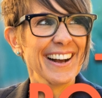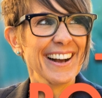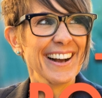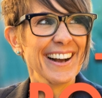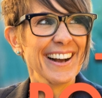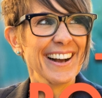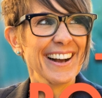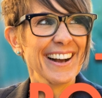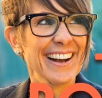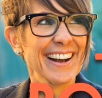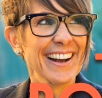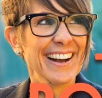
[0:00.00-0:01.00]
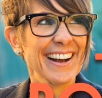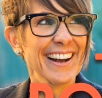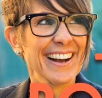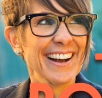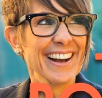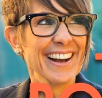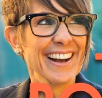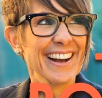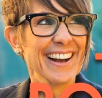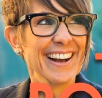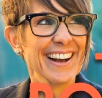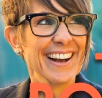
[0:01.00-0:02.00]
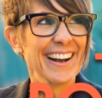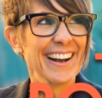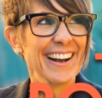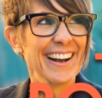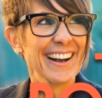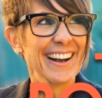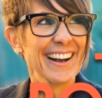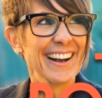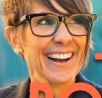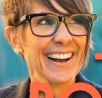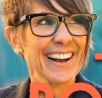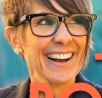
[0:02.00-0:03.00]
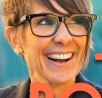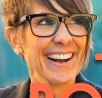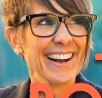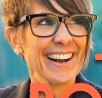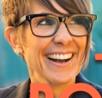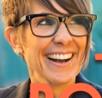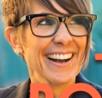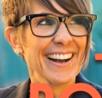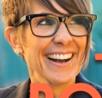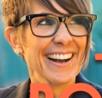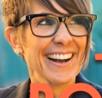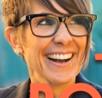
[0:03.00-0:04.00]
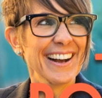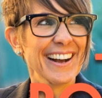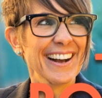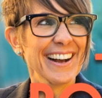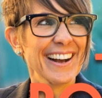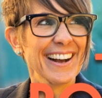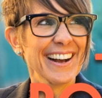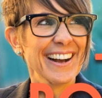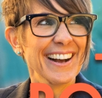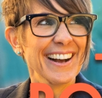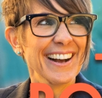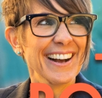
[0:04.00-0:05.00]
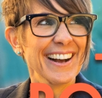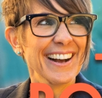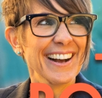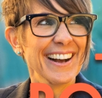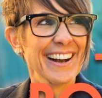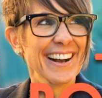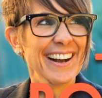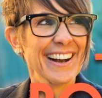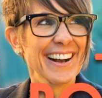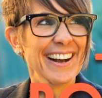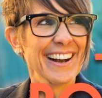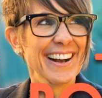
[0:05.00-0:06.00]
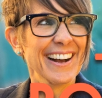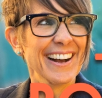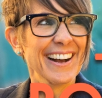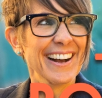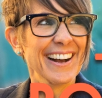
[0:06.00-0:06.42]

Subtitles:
This is a still picture; no speech is visible.